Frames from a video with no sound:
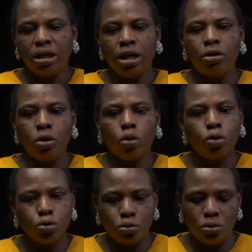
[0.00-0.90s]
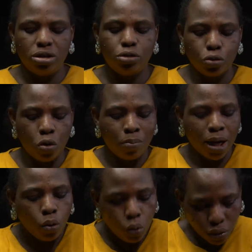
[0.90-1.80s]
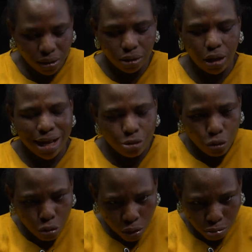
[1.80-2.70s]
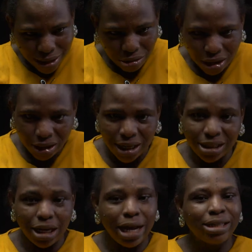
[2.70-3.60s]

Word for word: You now call two nurses to come and hold it. As those ones were stretching, I said,